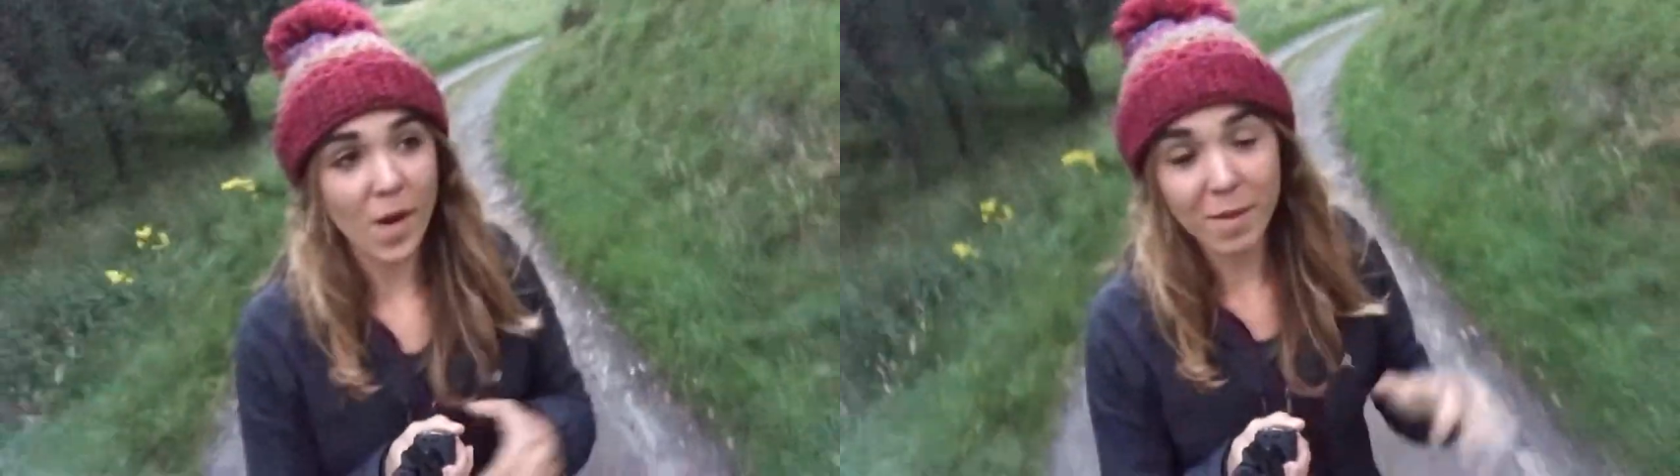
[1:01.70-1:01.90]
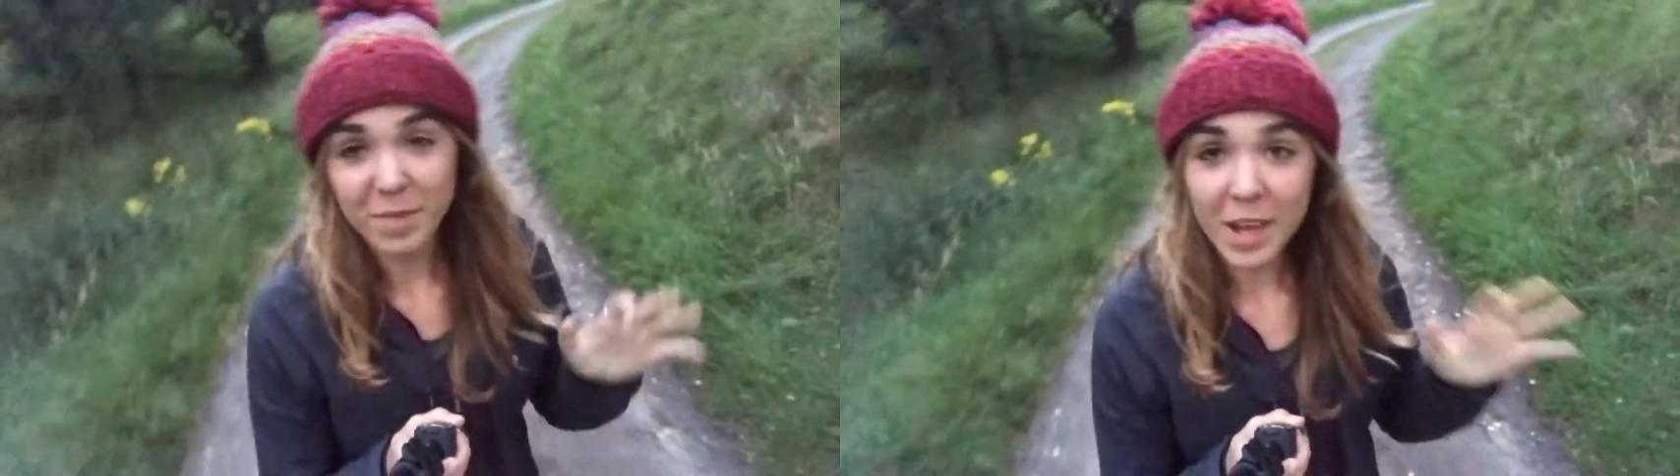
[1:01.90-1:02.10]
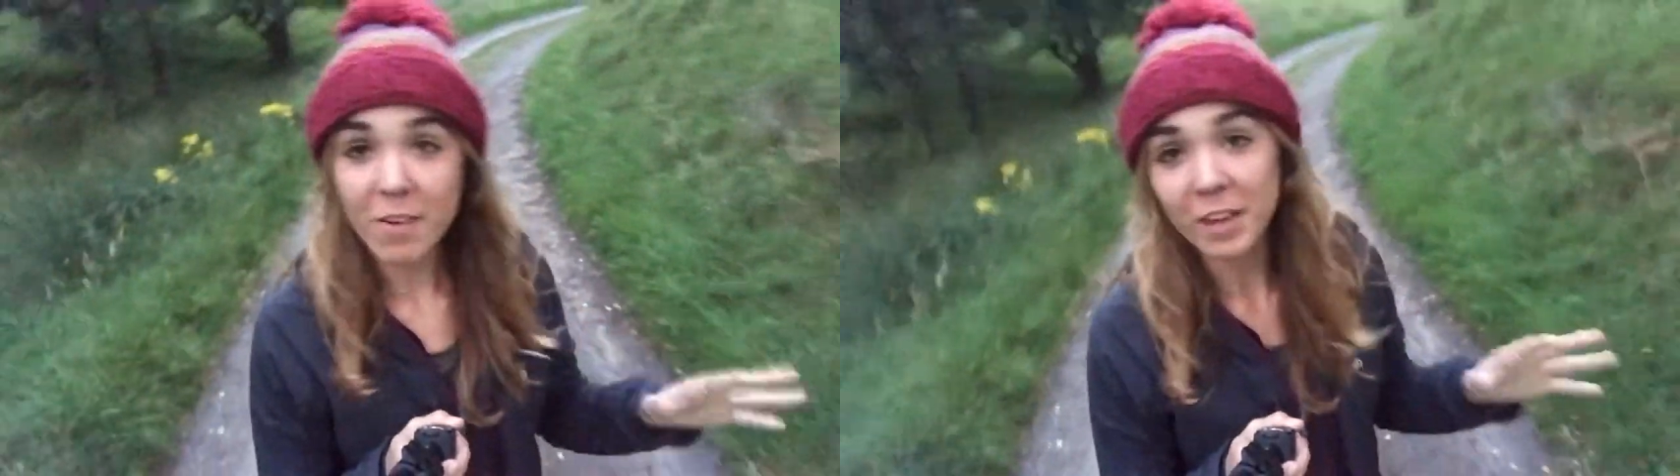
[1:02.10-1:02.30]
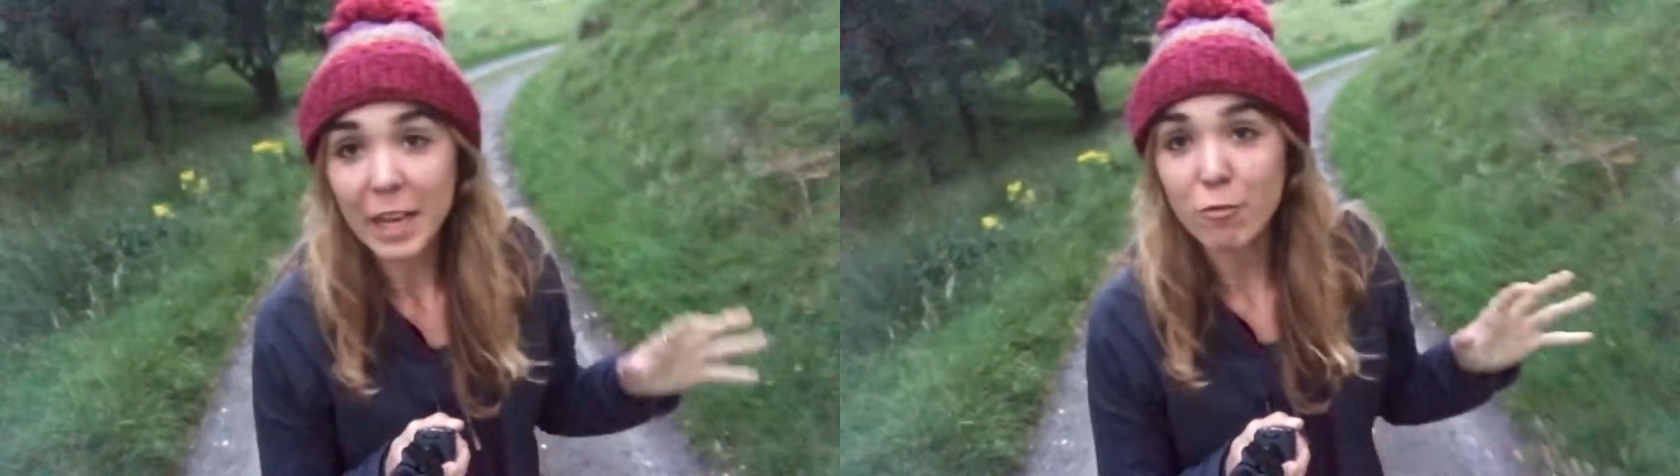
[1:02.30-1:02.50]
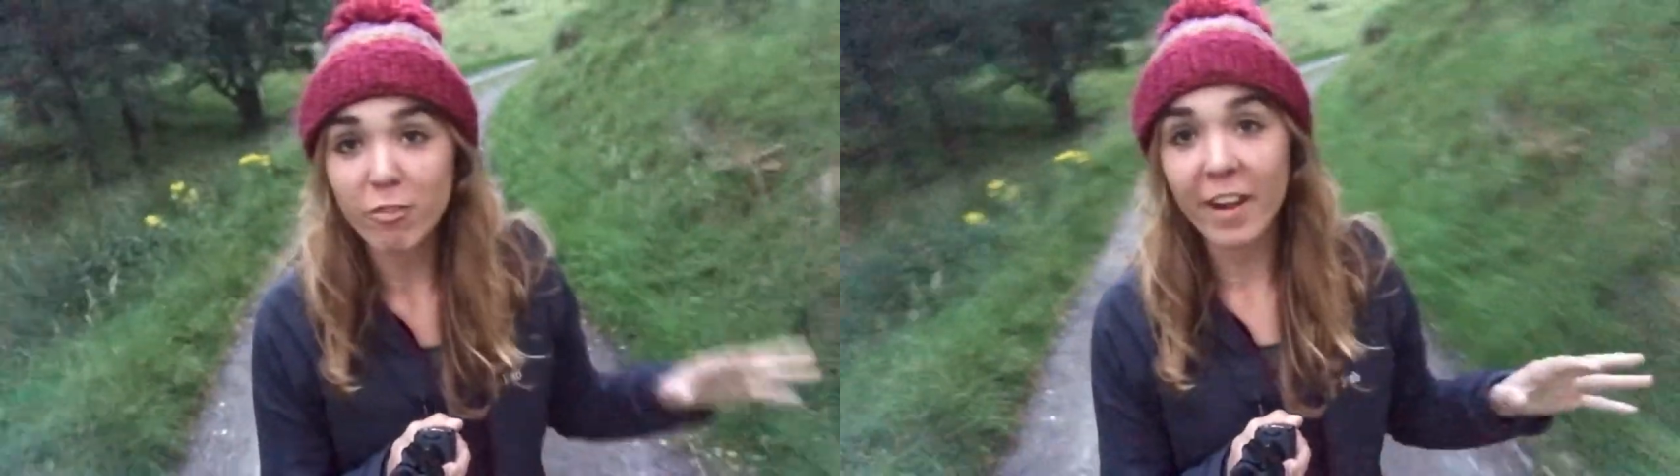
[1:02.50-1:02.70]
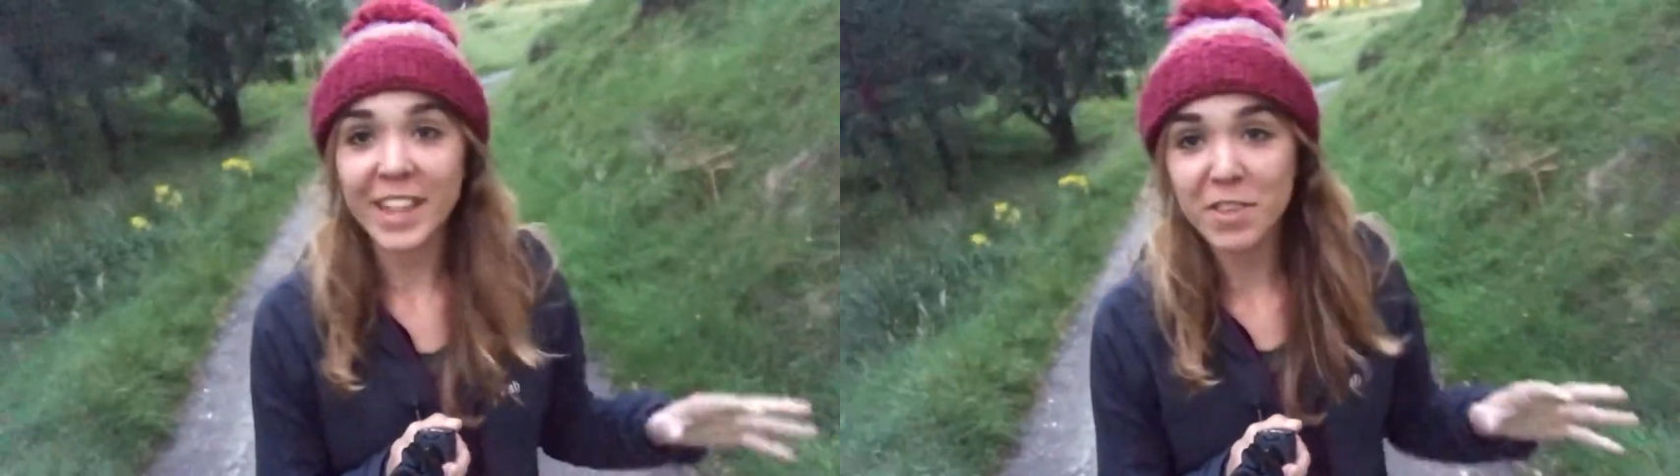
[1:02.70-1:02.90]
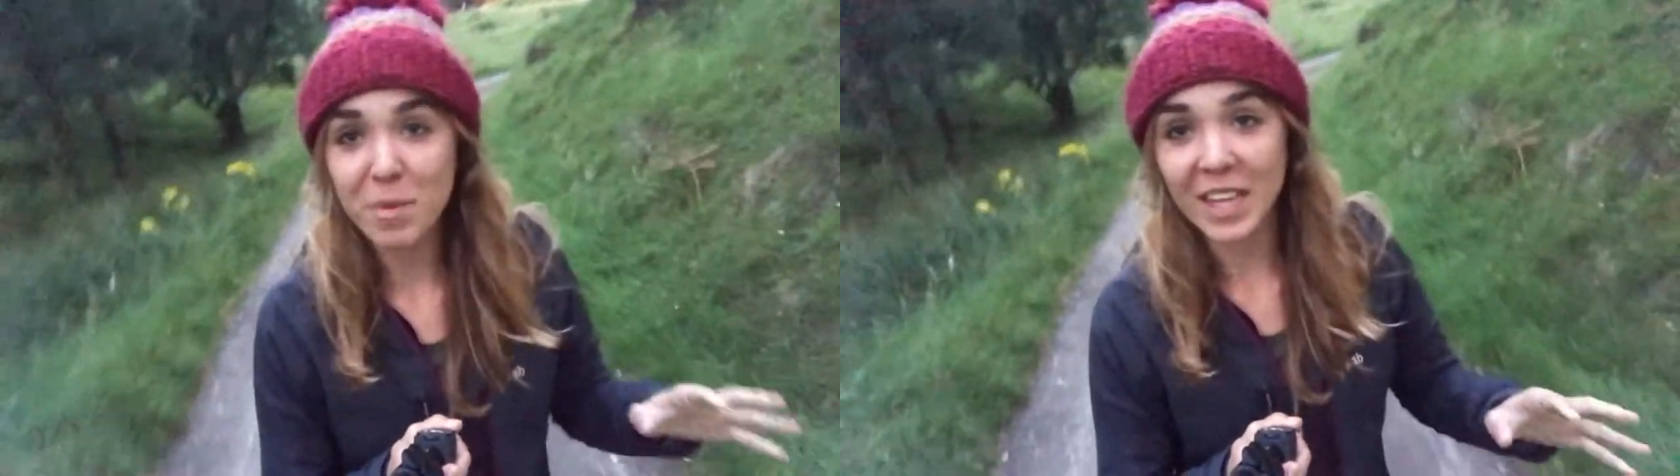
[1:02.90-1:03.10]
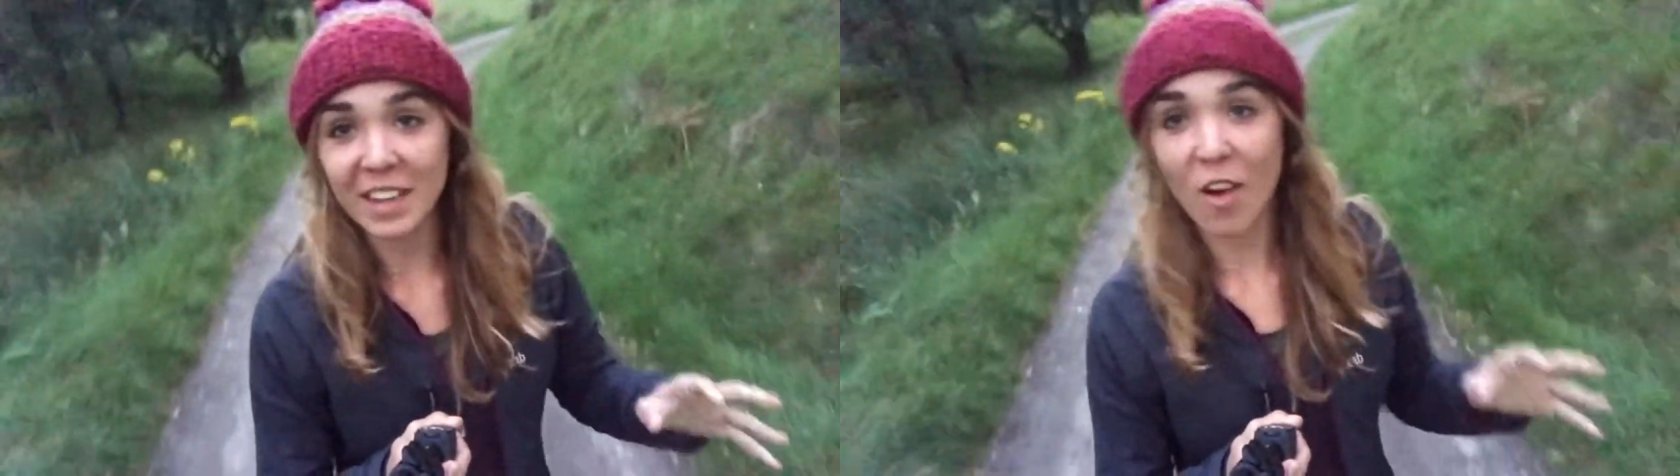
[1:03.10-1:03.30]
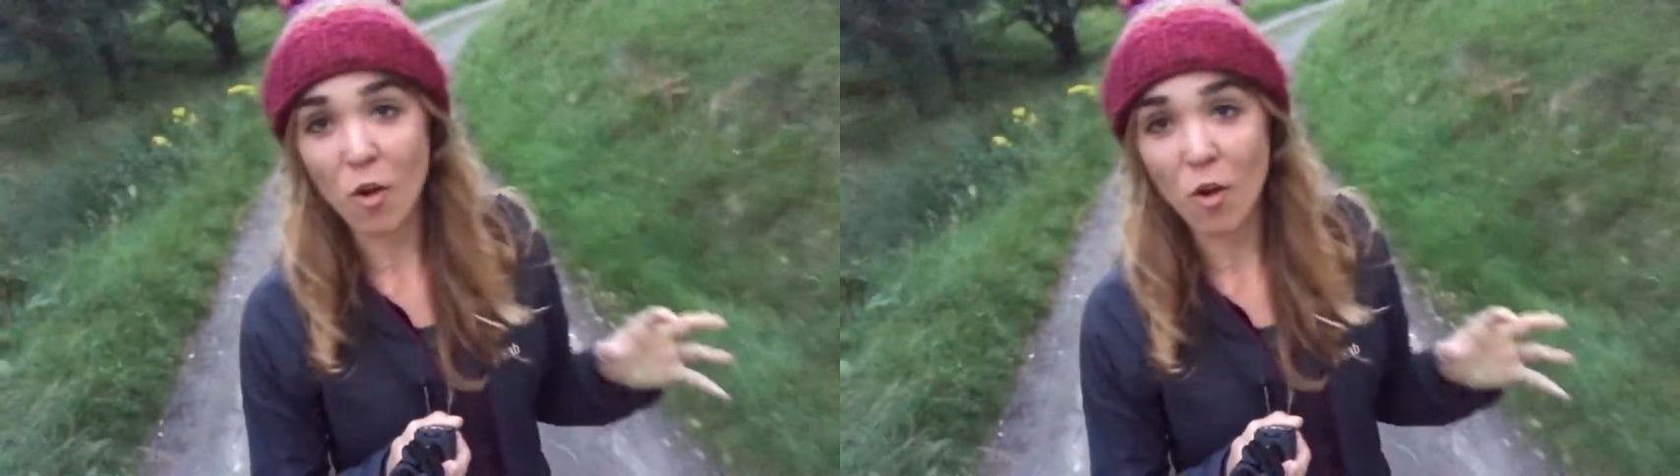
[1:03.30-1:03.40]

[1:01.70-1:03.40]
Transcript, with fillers: I'm currently right in the middle